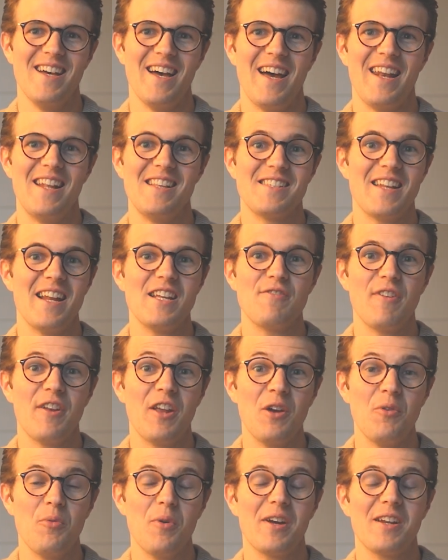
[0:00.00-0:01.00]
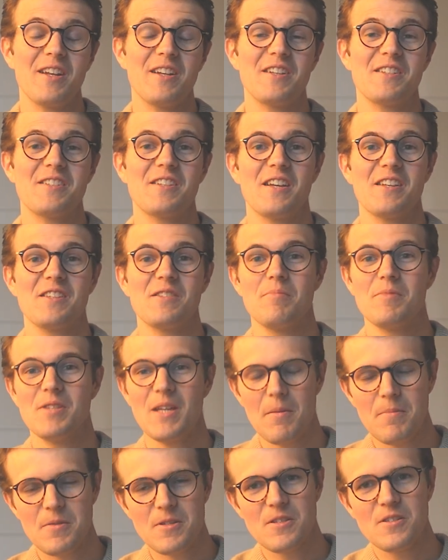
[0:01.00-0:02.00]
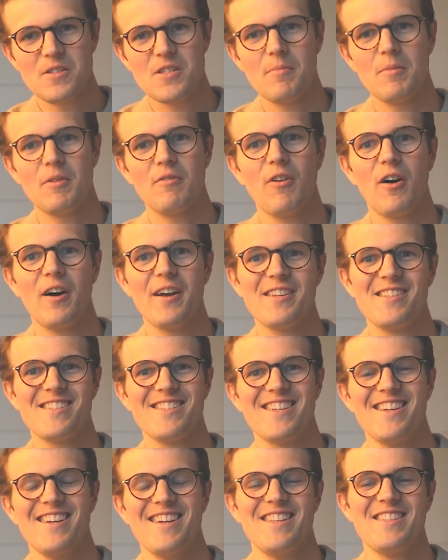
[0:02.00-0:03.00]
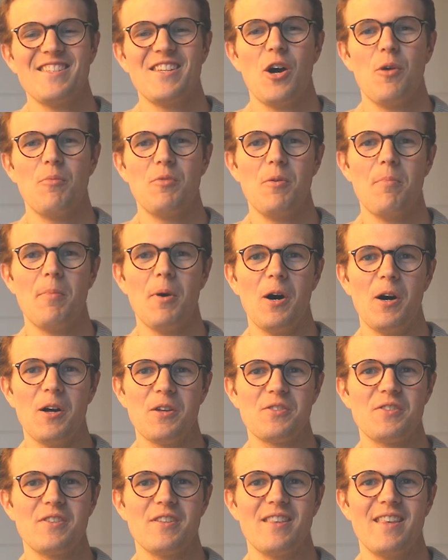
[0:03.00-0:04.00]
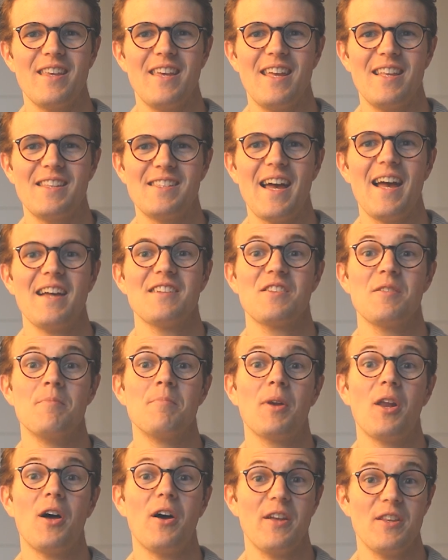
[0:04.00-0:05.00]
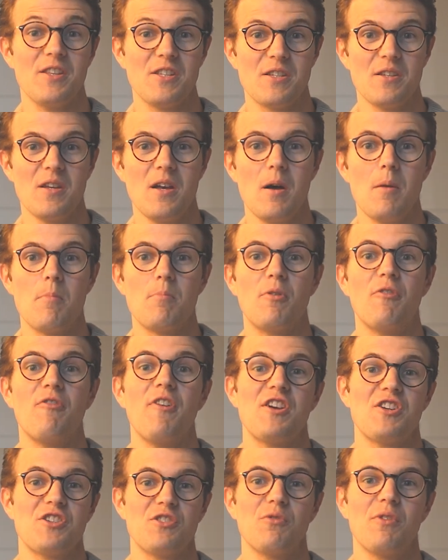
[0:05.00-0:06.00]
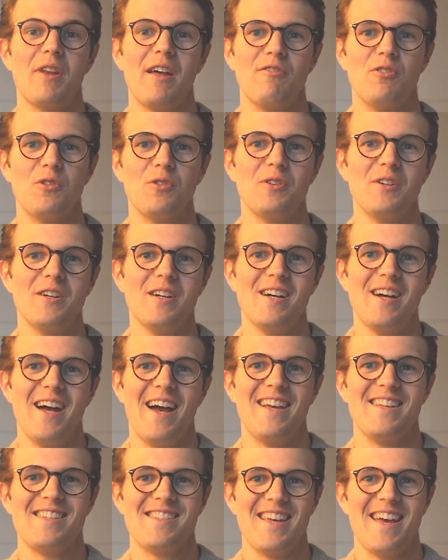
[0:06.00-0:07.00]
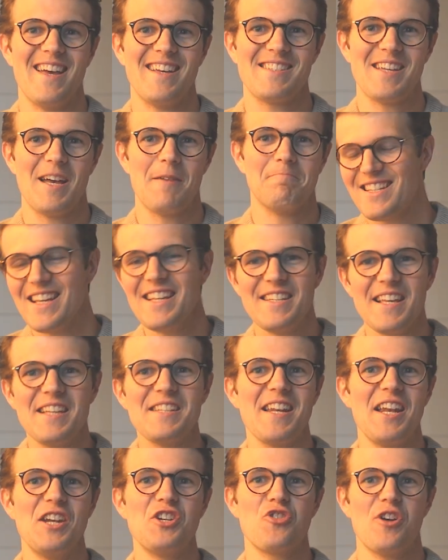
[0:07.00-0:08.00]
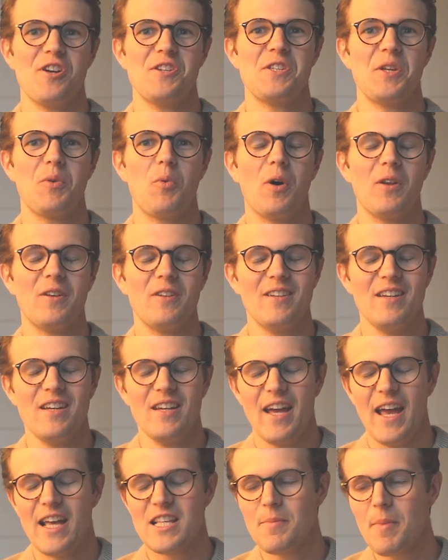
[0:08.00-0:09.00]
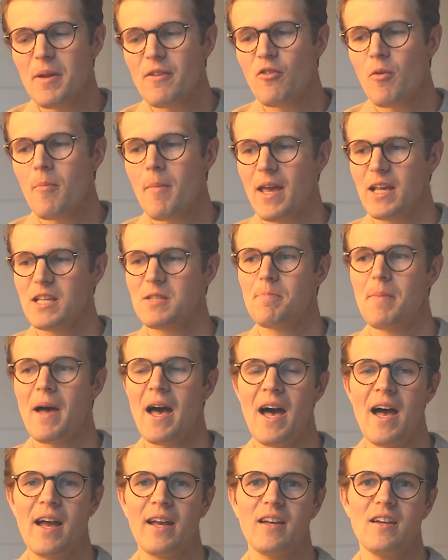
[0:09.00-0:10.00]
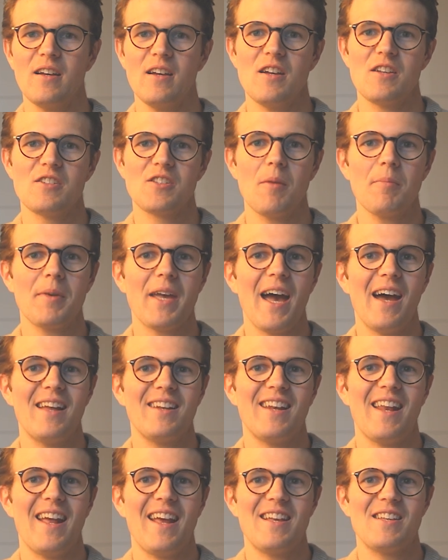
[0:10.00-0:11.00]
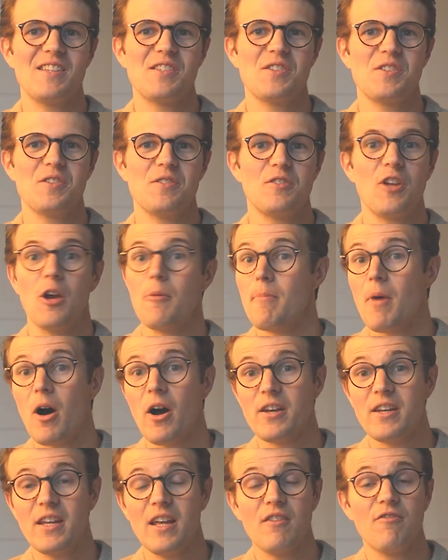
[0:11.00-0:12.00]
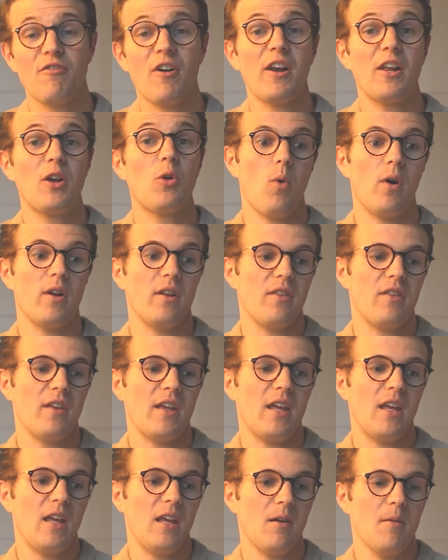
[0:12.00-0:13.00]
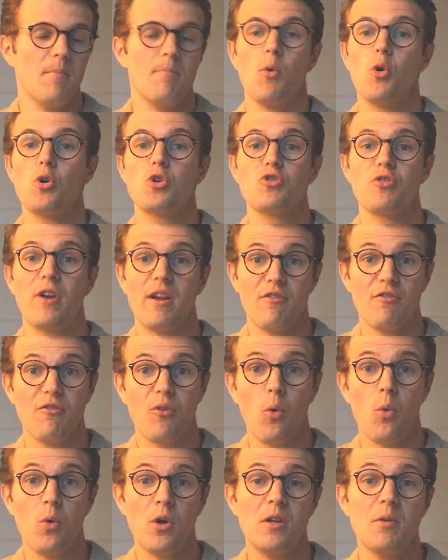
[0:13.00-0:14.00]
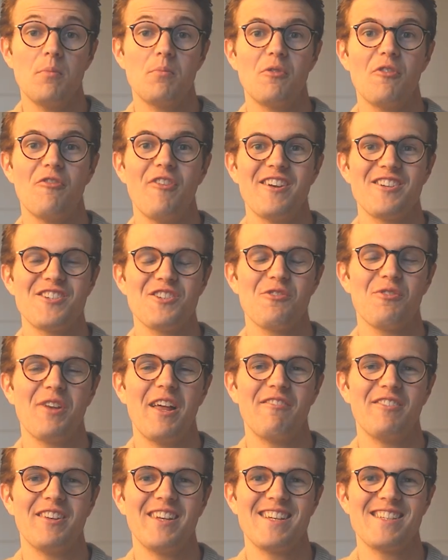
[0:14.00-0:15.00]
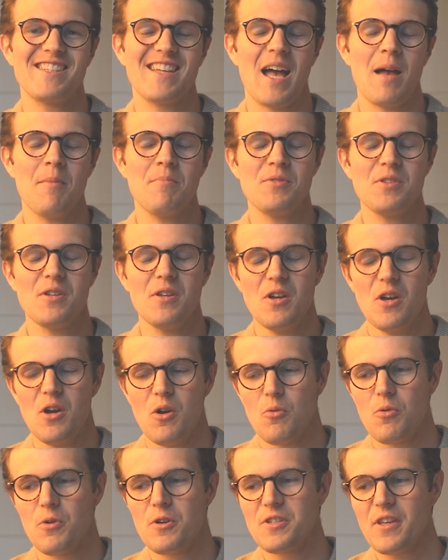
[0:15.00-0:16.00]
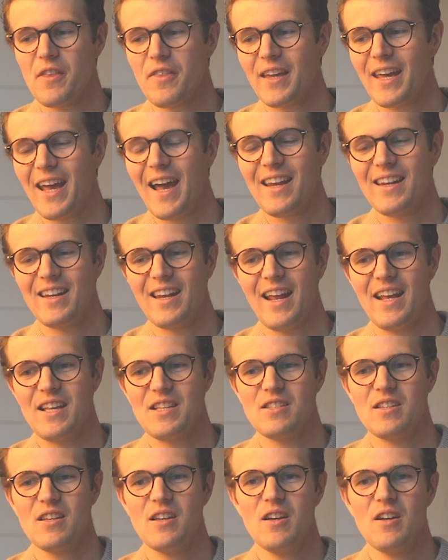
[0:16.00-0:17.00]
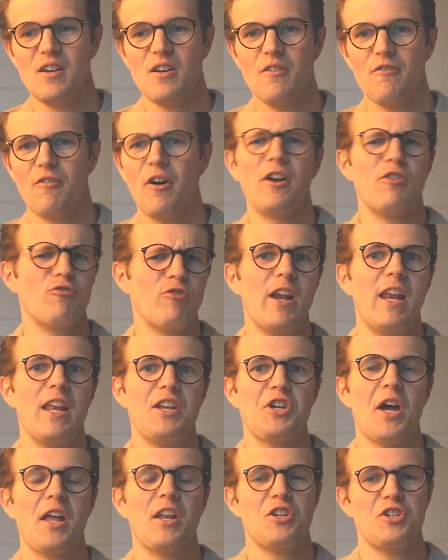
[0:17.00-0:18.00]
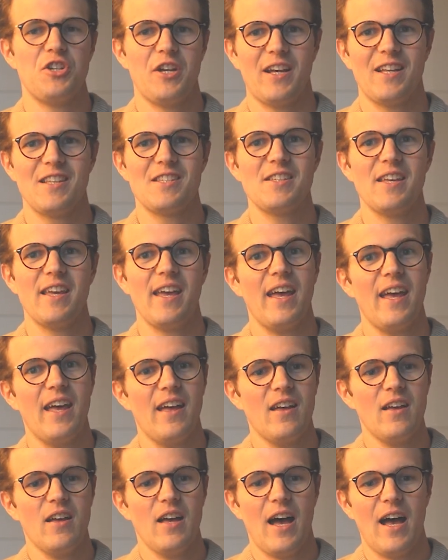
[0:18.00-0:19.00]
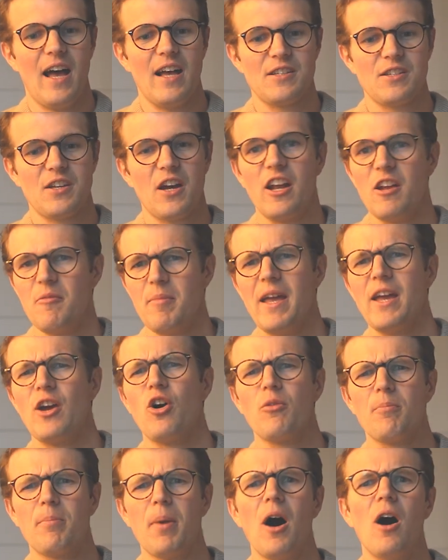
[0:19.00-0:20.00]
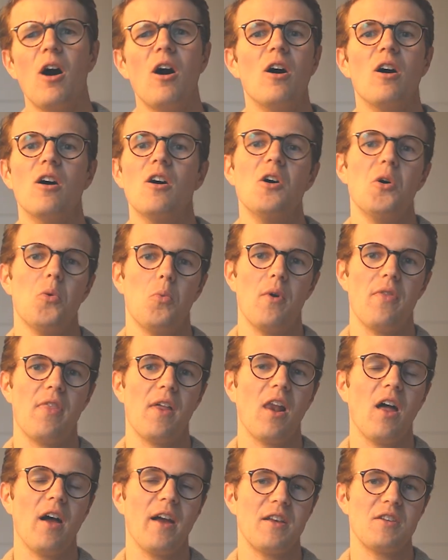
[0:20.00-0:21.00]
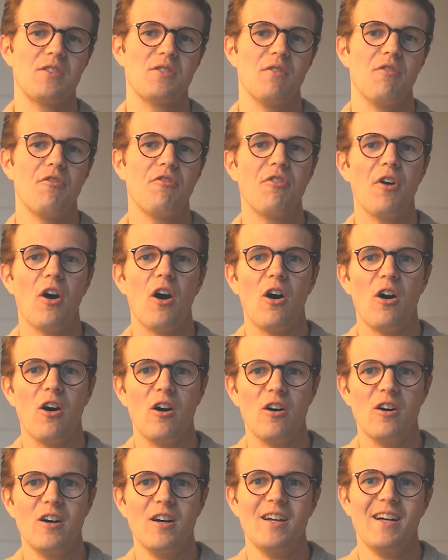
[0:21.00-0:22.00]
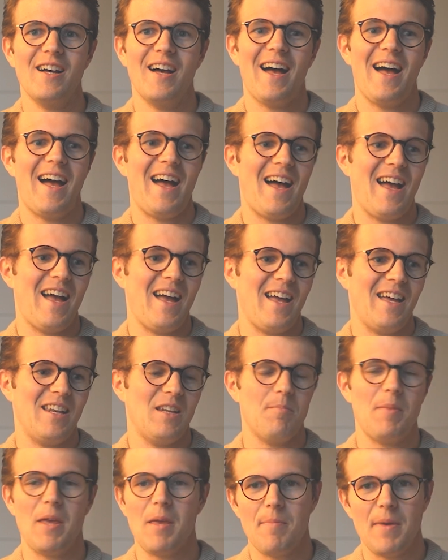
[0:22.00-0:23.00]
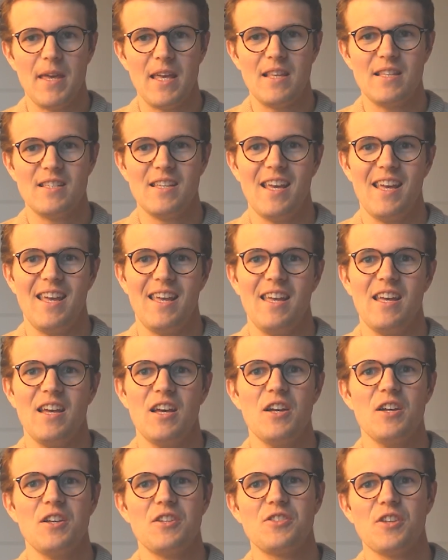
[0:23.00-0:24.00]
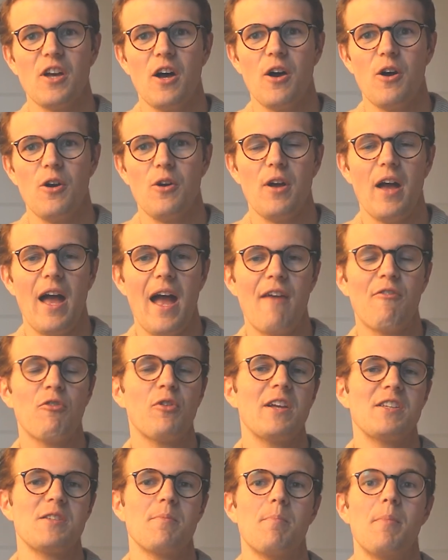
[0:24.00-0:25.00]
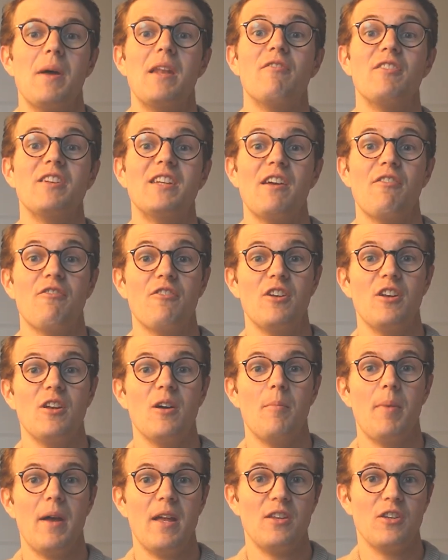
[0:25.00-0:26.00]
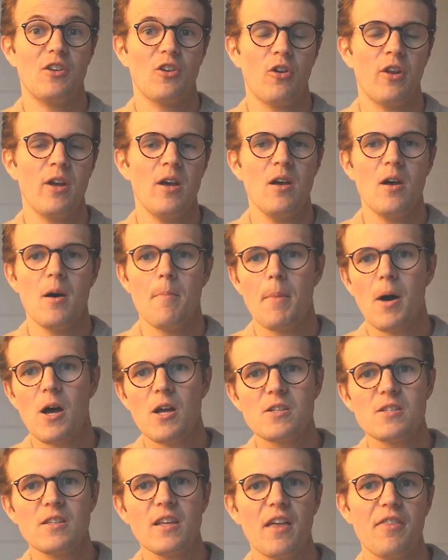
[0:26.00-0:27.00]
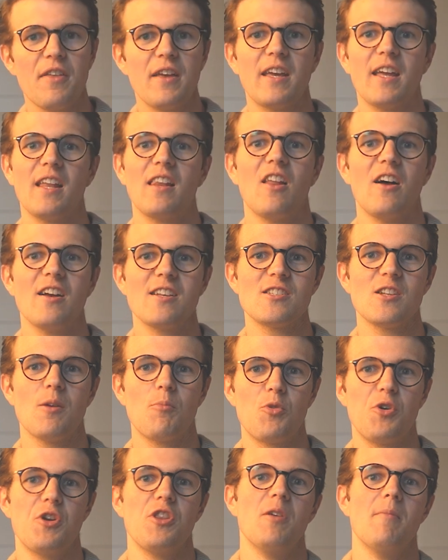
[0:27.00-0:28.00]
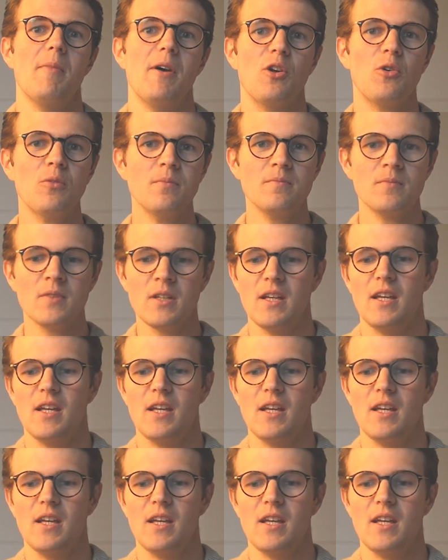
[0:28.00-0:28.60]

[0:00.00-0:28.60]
And in today's video, we're going to discuss some tips and some advice to help you pass the tax compliance professional level ACA exam. TC is an interesting one. It's a bit of a mixed bag. Some candidates don't mind it and find it one of the more straightforward professional level exams, whereas other candidates find it really challenging and see it as kind of being on par with the likes of FAR and BPT. So everyone has a bit of a different opinion on it. Personally, I think it lies somewhere in the middle.